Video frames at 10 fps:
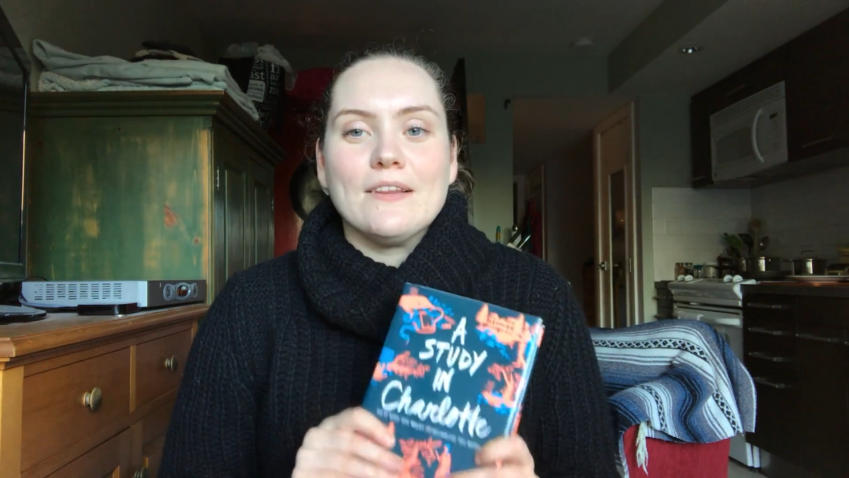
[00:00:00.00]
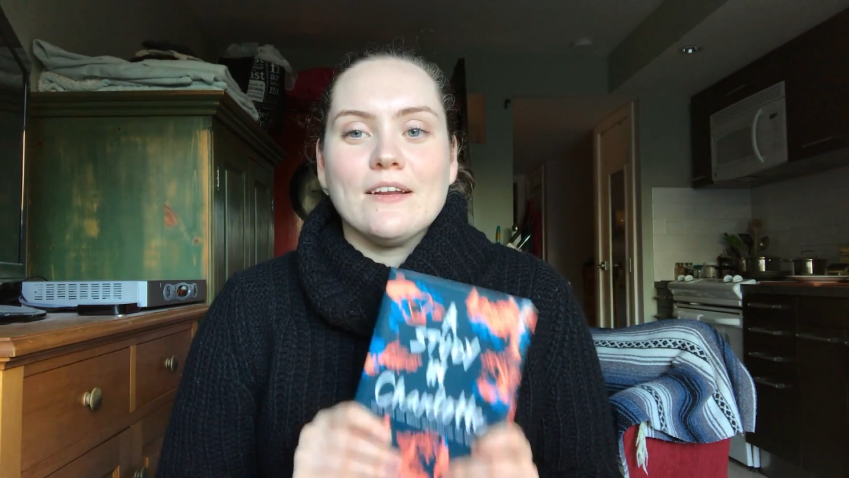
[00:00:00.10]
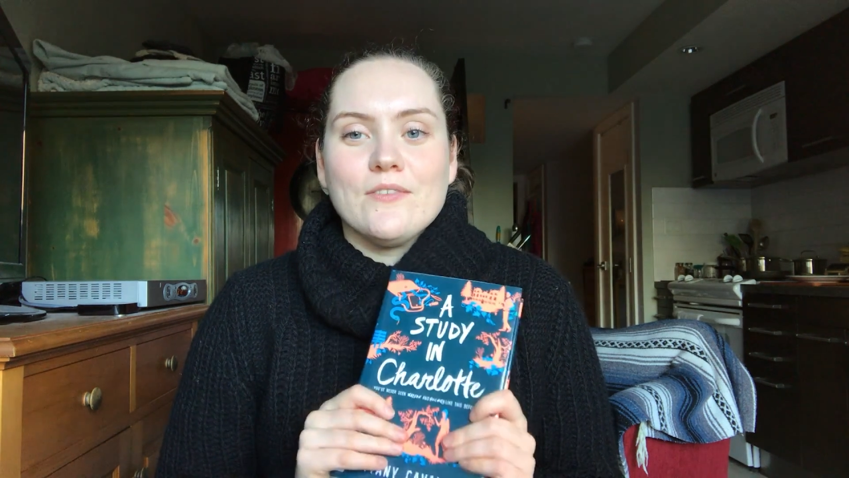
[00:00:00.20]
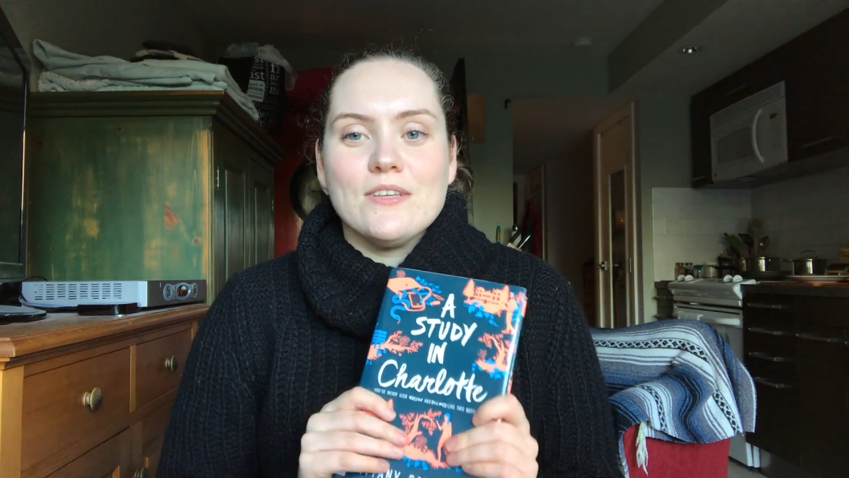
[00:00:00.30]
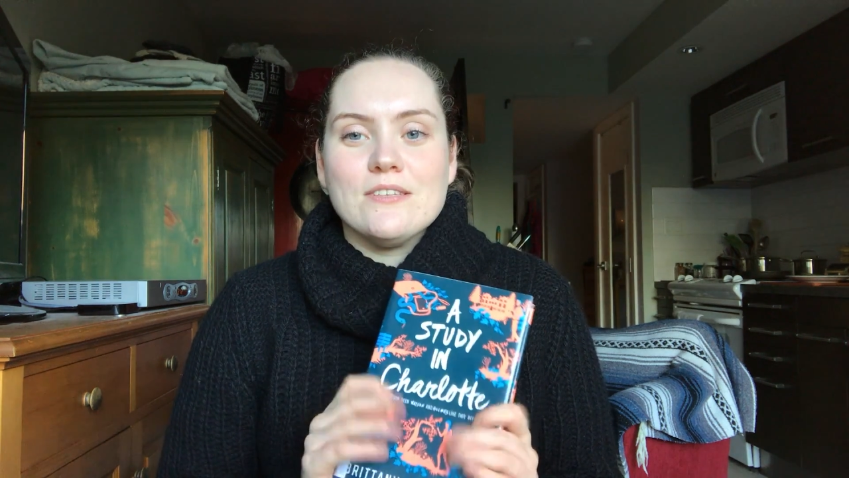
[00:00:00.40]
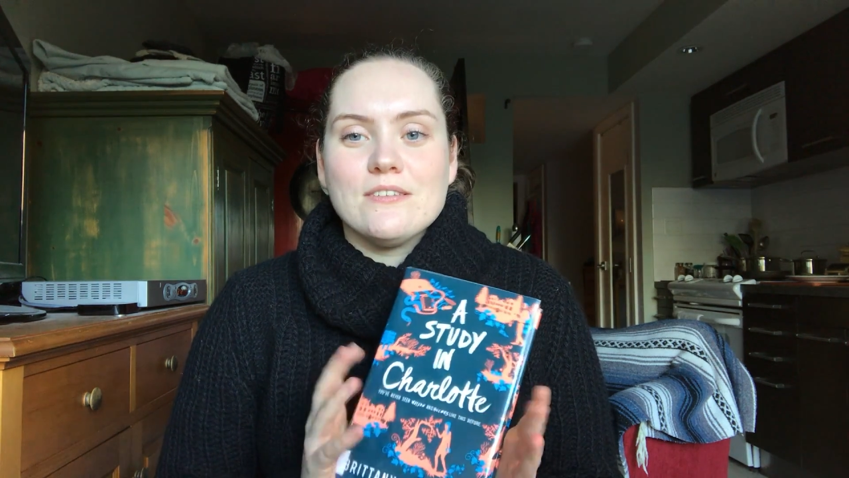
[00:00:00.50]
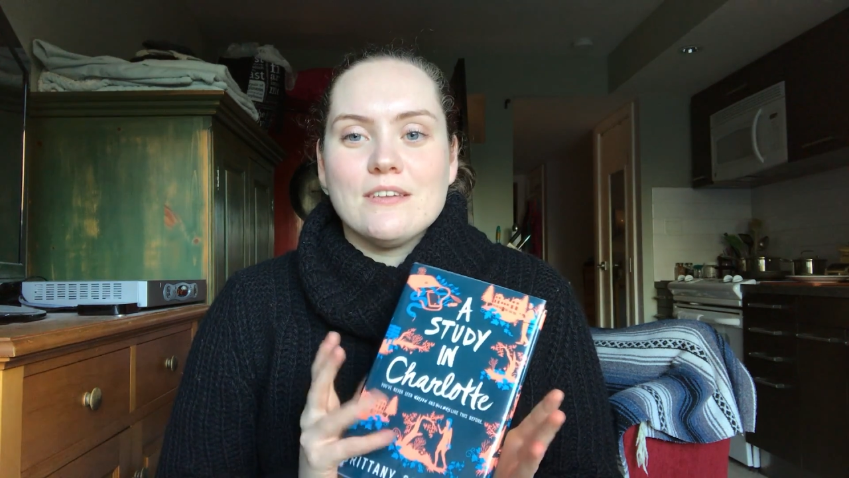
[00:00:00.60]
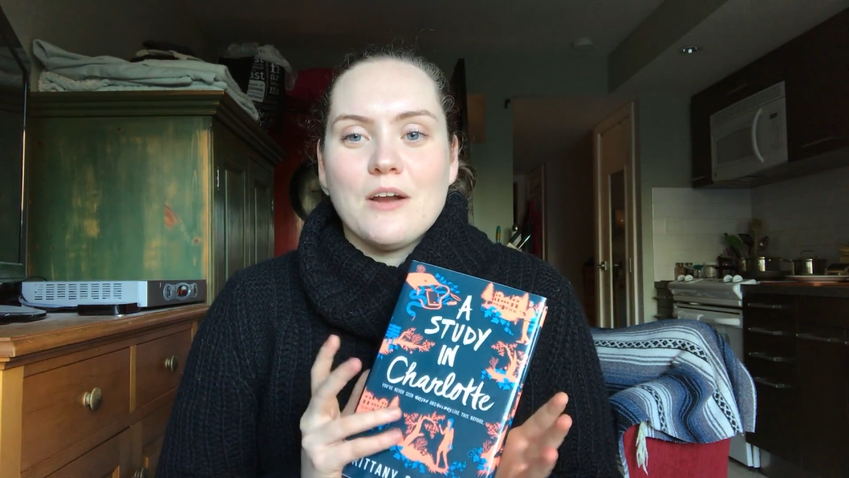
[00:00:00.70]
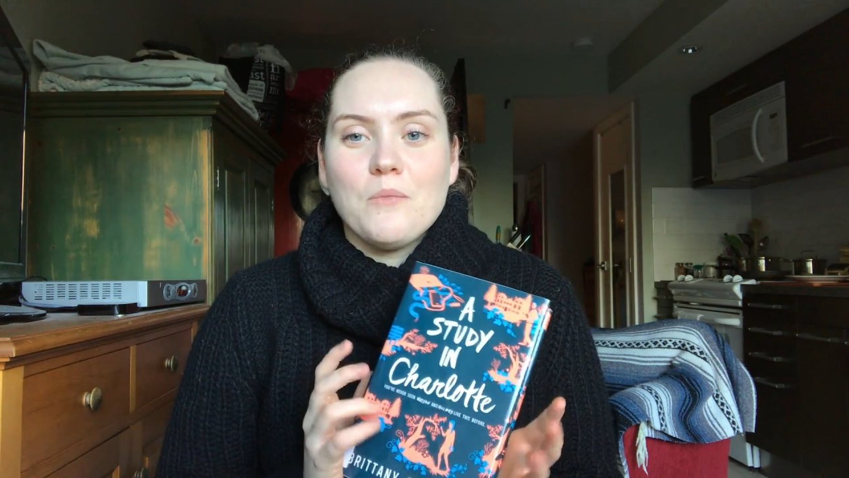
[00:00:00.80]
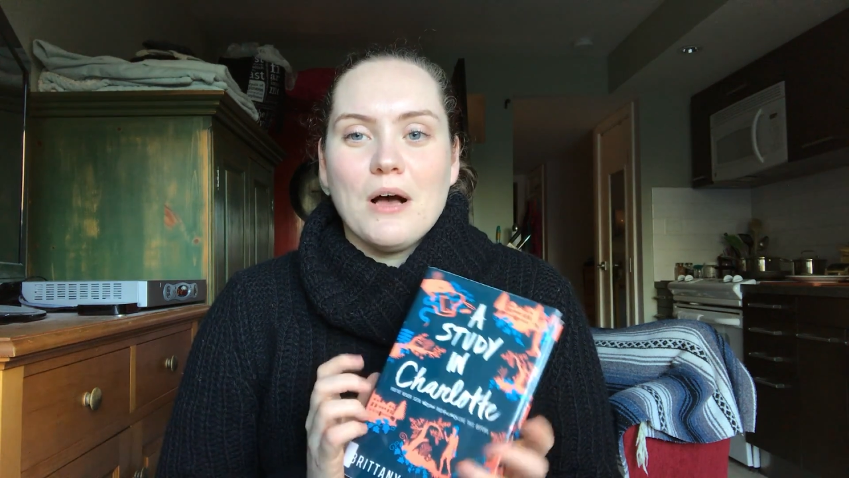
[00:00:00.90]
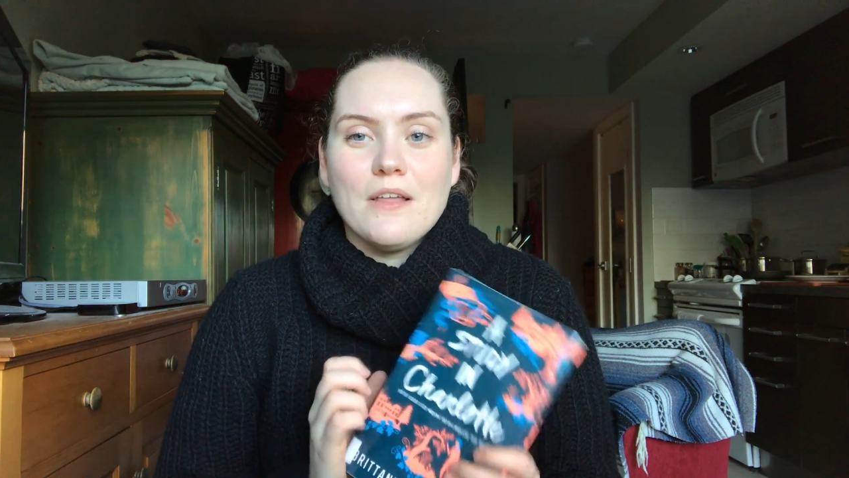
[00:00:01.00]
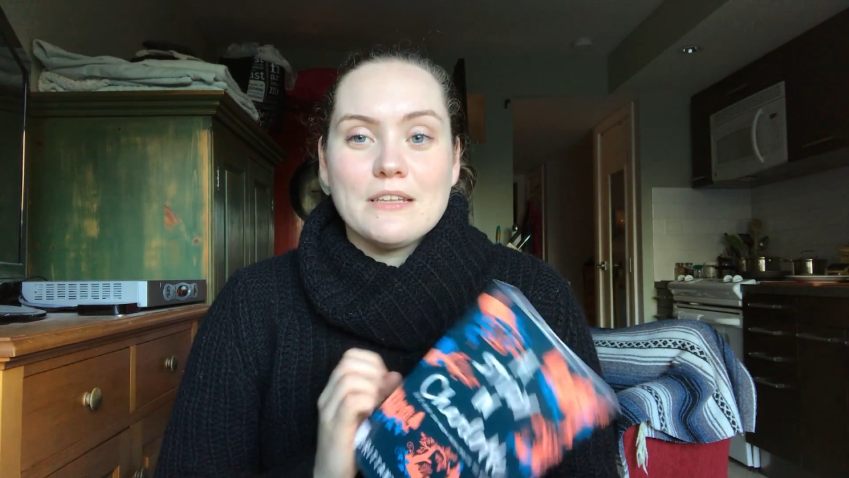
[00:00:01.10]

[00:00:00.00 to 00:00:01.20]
that if this is done well,